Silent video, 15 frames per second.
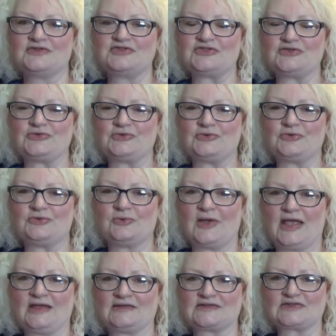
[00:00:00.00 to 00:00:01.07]
to
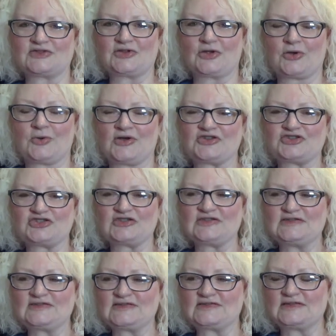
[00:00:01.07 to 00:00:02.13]
answer your
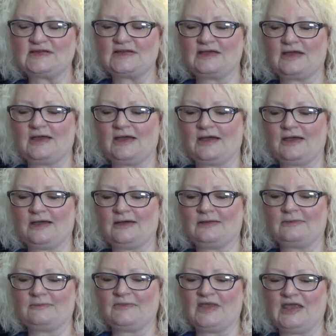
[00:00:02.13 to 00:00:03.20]
questions.
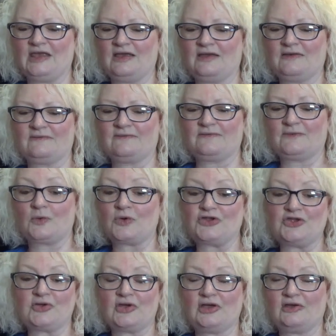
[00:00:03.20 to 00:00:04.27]
Um, if Or
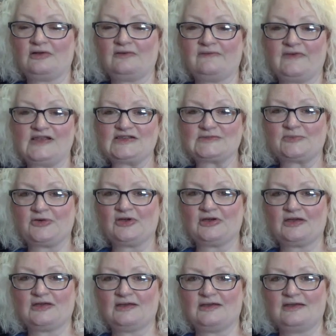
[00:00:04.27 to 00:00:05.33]
you can go to
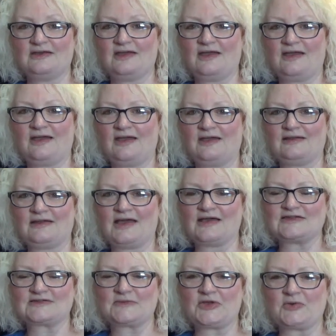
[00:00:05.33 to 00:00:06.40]
Facebook and
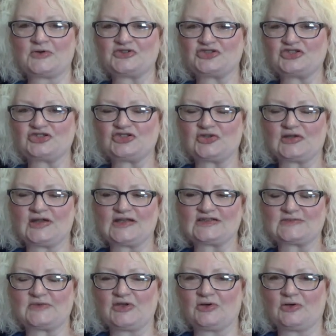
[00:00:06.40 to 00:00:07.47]
ask me questions. You can
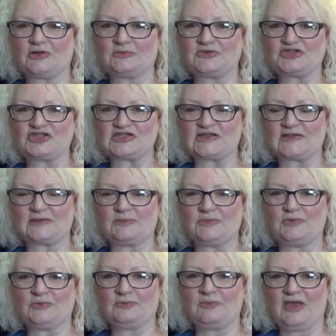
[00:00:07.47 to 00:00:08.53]
ask me on Witches of the
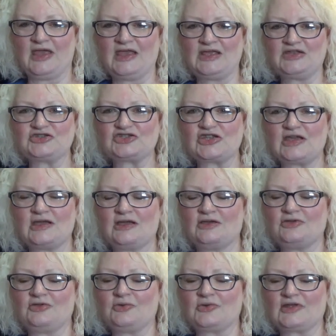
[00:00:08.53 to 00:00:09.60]
Moon page.
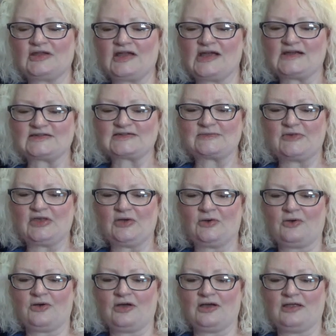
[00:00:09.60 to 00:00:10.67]
You can ask me
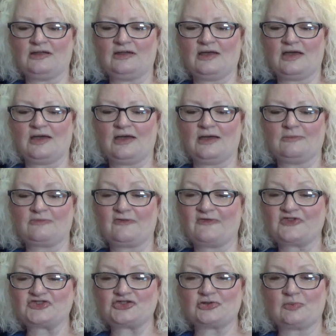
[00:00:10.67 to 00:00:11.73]
on um,
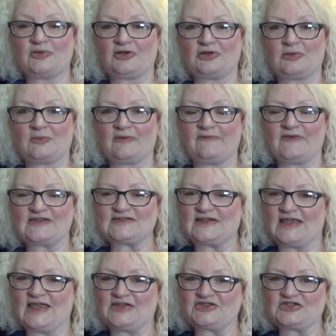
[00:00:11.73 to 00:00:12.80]
Professional Paranormal
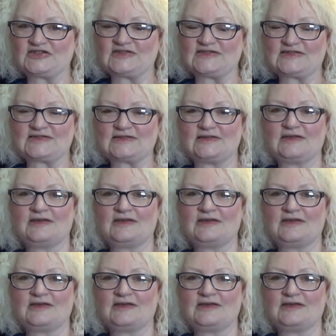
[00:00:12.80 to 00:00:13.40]
Investigations